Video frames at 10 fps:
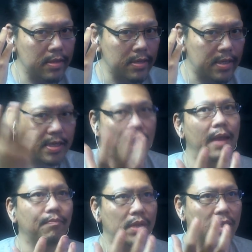
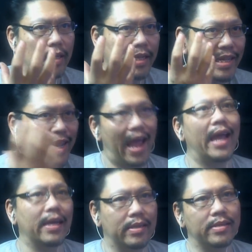scaped
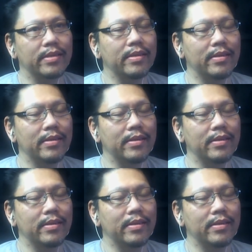tanks,